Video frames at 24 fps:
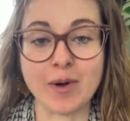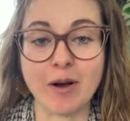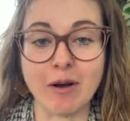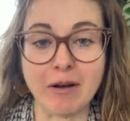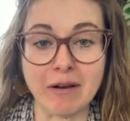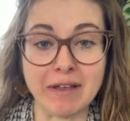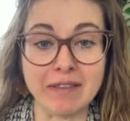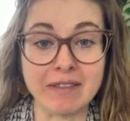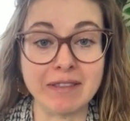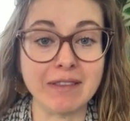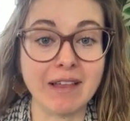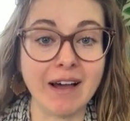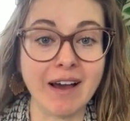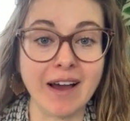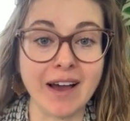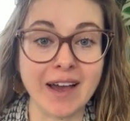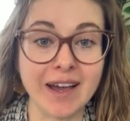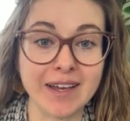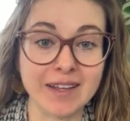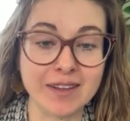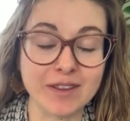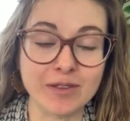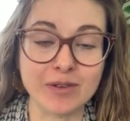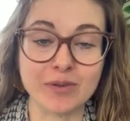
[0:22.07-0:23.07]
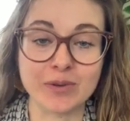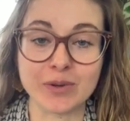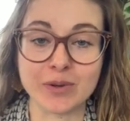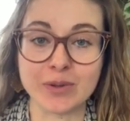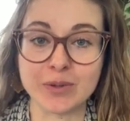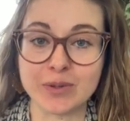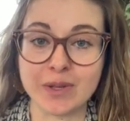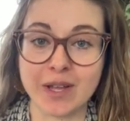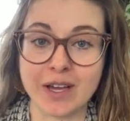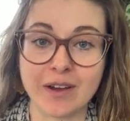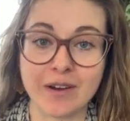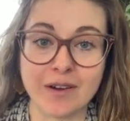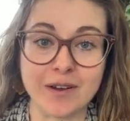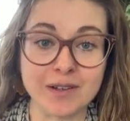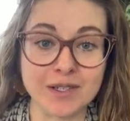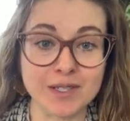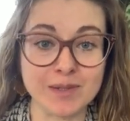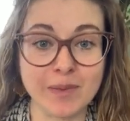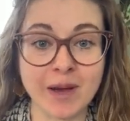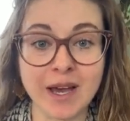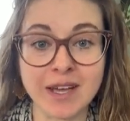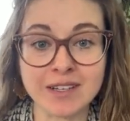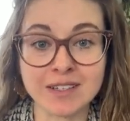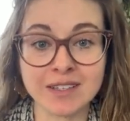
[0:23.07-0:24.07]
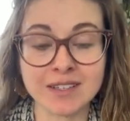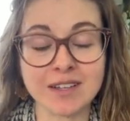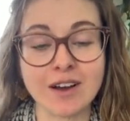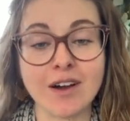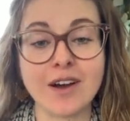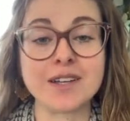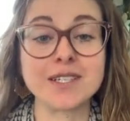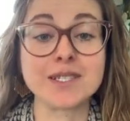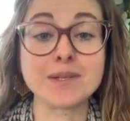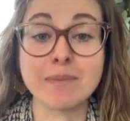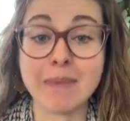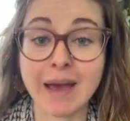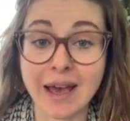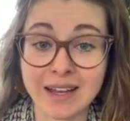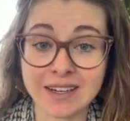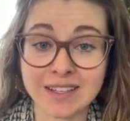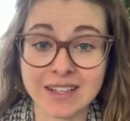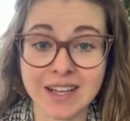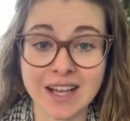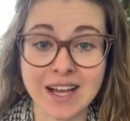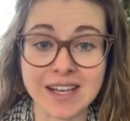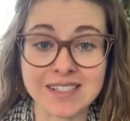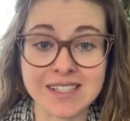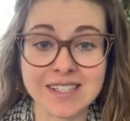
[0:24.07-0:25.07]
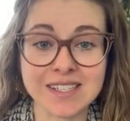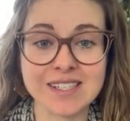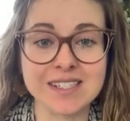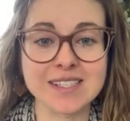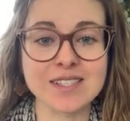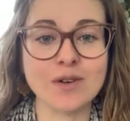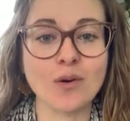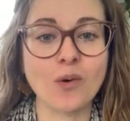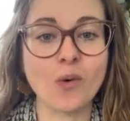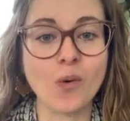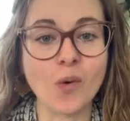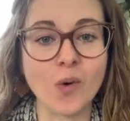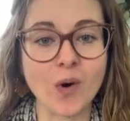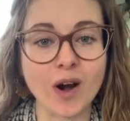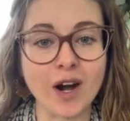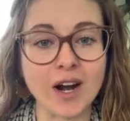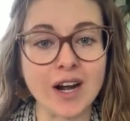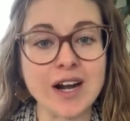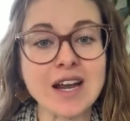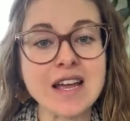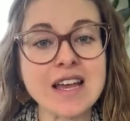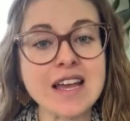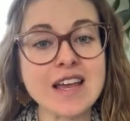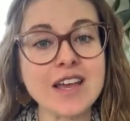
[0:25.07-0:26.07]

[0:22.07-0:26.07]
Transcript: online through like on demand on demand classes or